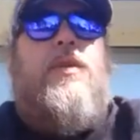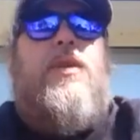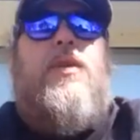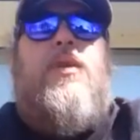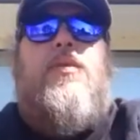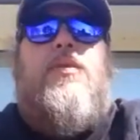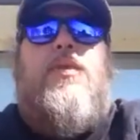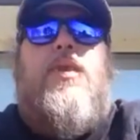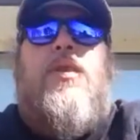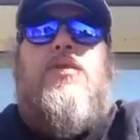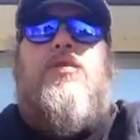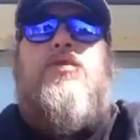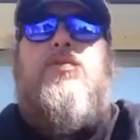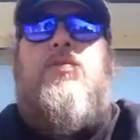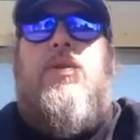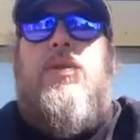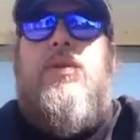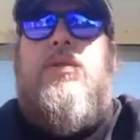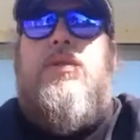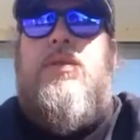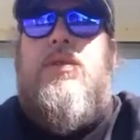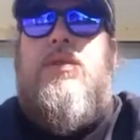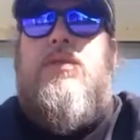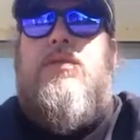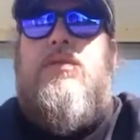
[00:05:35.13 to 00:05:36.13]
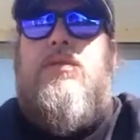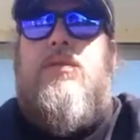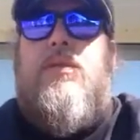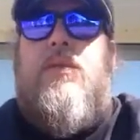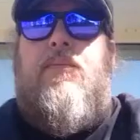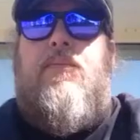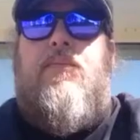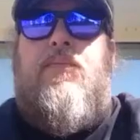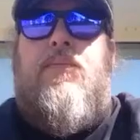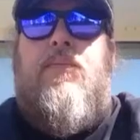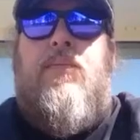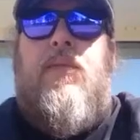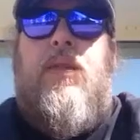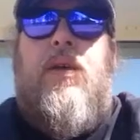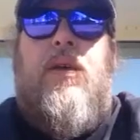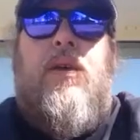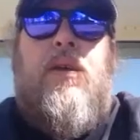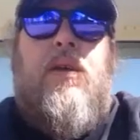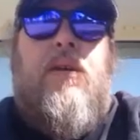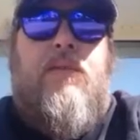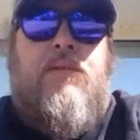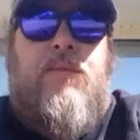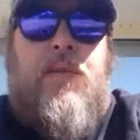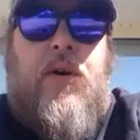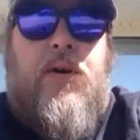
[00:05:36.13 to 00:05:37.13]
me, who knows what this
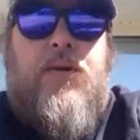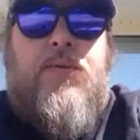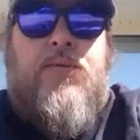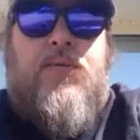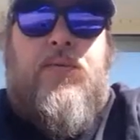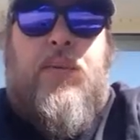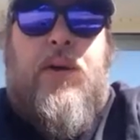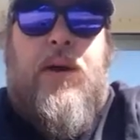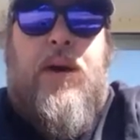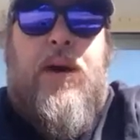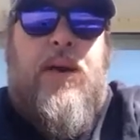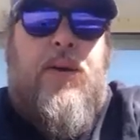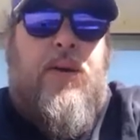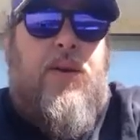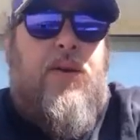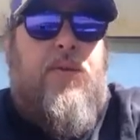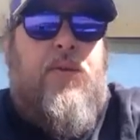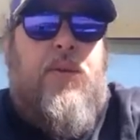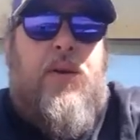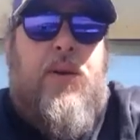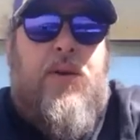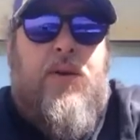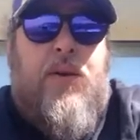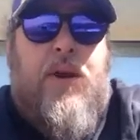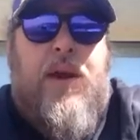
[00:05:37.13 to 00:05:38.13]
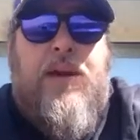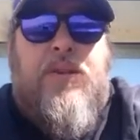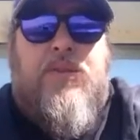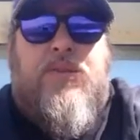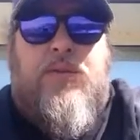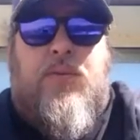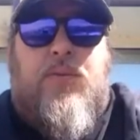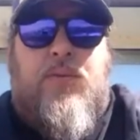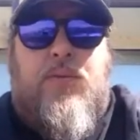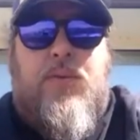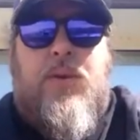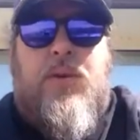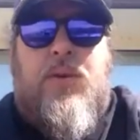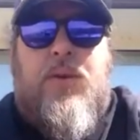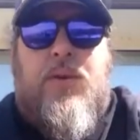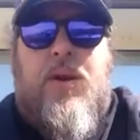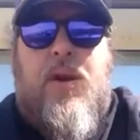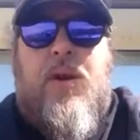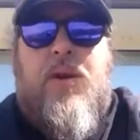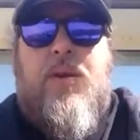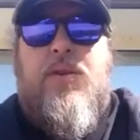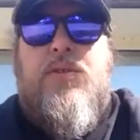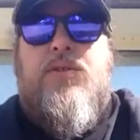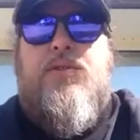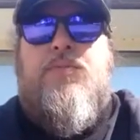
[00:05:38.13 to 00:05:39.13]
false flag or actual real
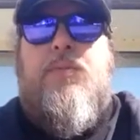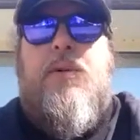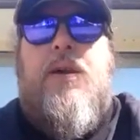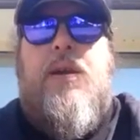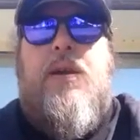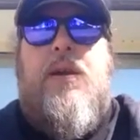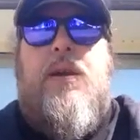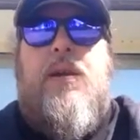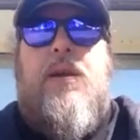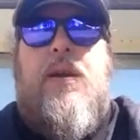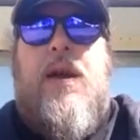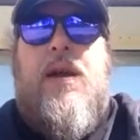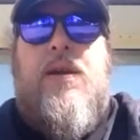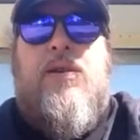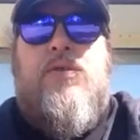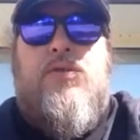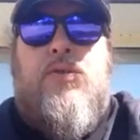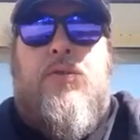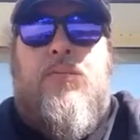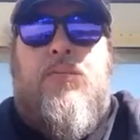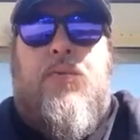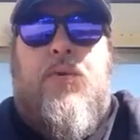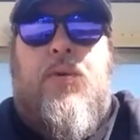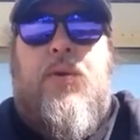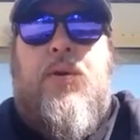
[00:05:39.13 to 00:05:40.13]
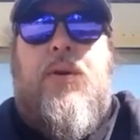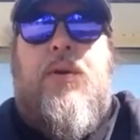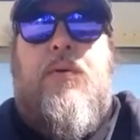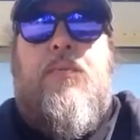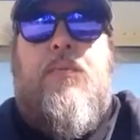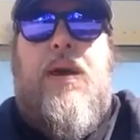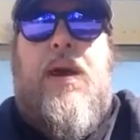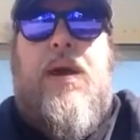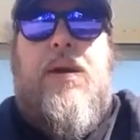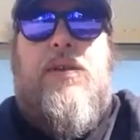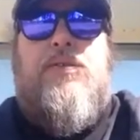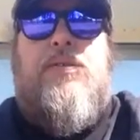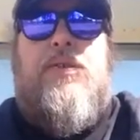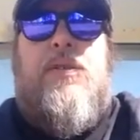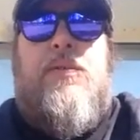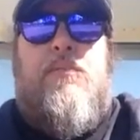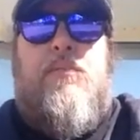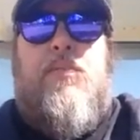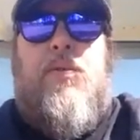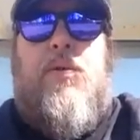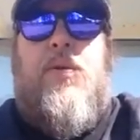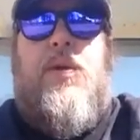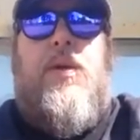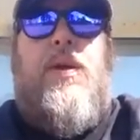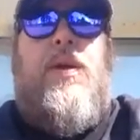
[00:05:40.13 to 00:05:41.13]
occurrence may actually
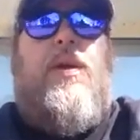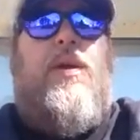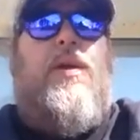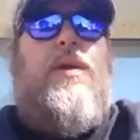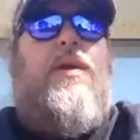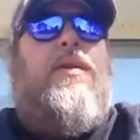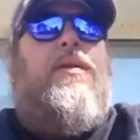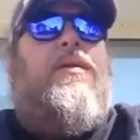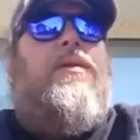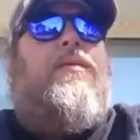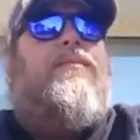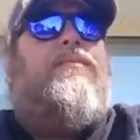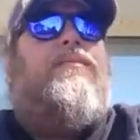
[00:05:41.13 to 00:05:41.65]
bring?